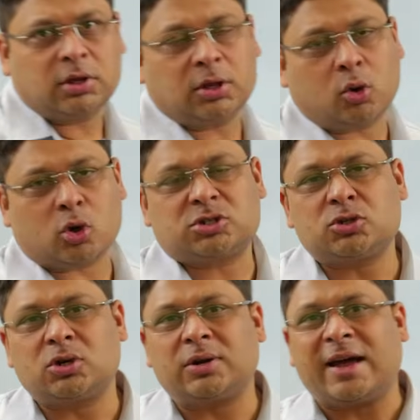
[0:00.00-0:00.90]
the
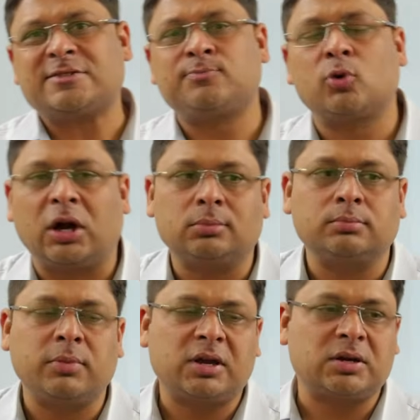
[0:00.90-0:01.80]
questions on diaspora
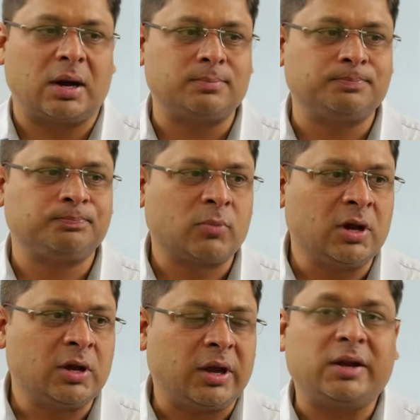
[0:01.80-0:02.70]
may come
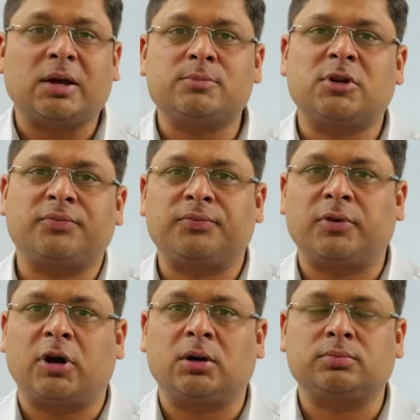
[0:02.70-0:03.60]
in terms
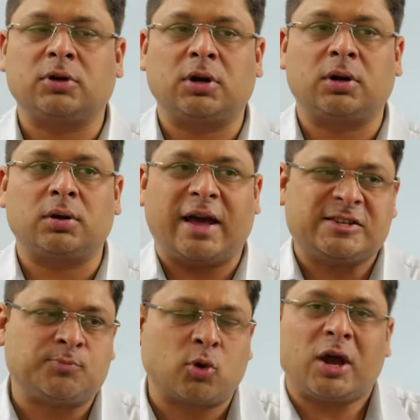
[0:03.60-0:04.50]
of
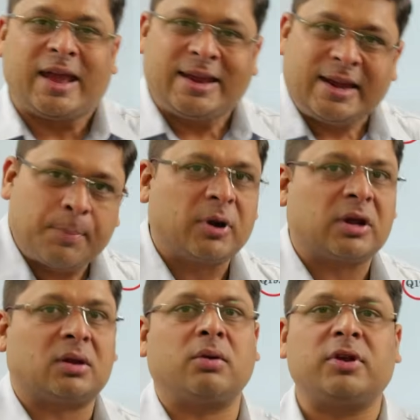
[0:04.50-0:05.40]
diaspora in a
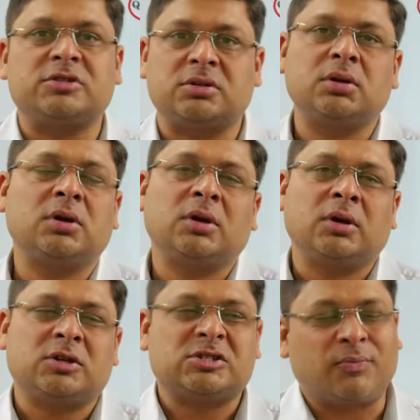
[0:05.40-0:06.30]
particular region
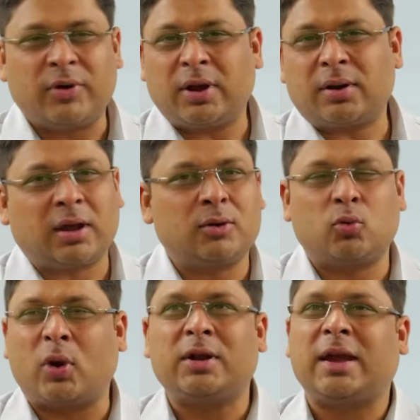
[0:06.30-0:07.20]
somewhere in
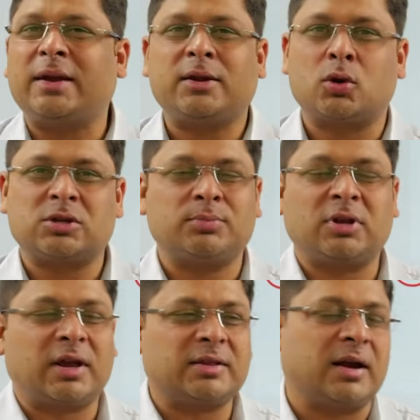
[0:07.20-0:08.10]
2018 or
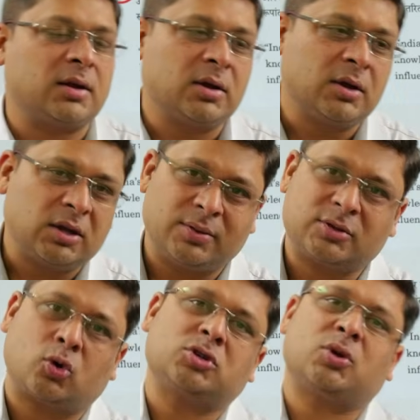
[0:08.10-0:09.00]
something like that. There's
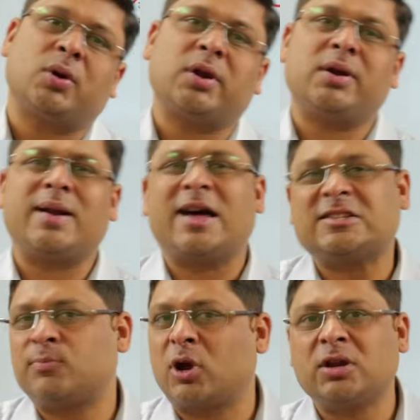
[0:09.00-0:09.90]
a question on Indian
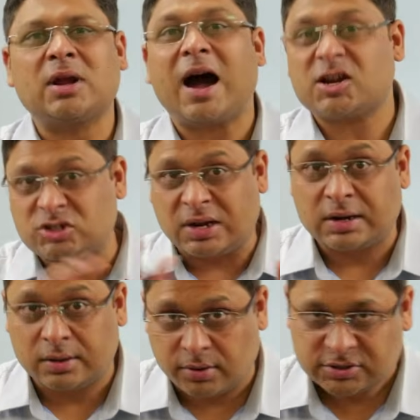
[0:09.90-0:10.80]
diaspora in
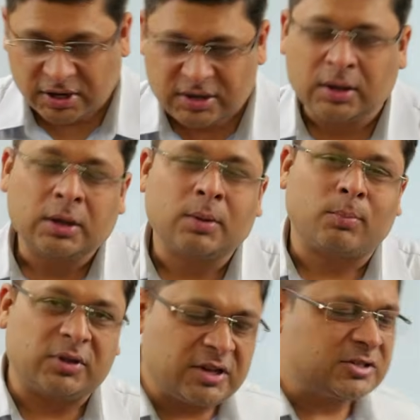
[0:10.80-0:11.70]
ASEAN countries, right?
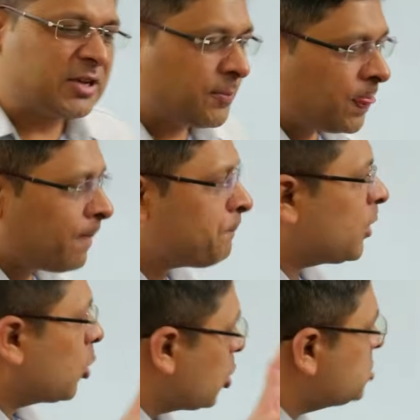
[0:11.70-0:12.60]
But this time,
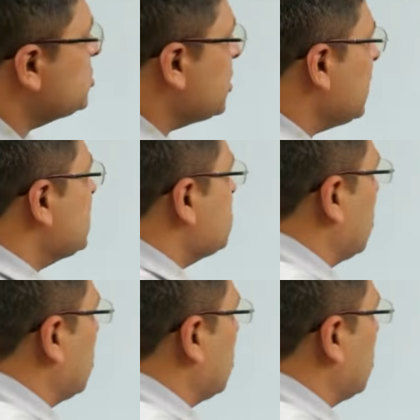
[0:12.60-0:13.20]
the question is